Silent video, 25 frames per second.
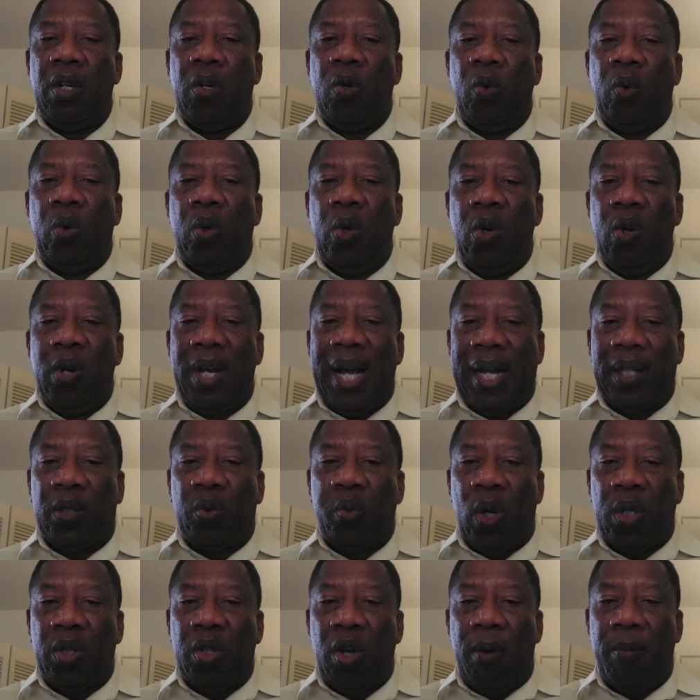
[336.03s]
will look at
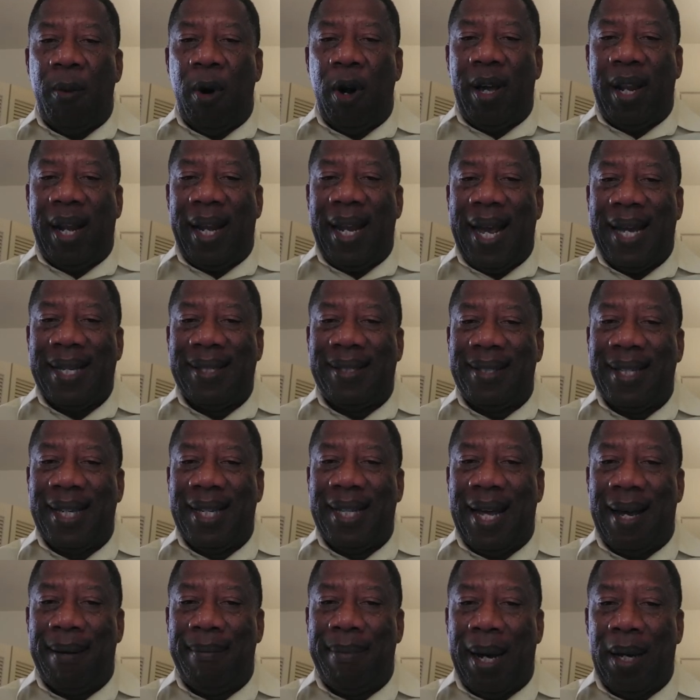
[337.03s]
what Omokri has
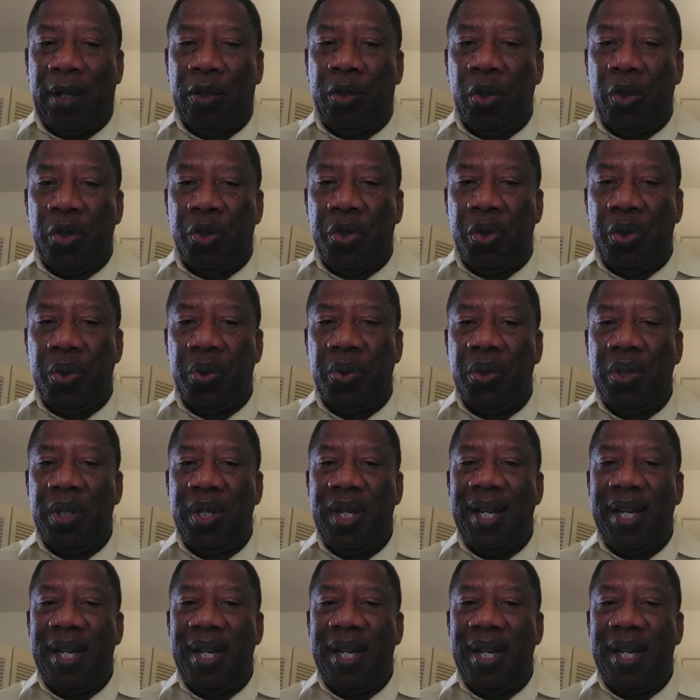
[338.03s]
said about Osu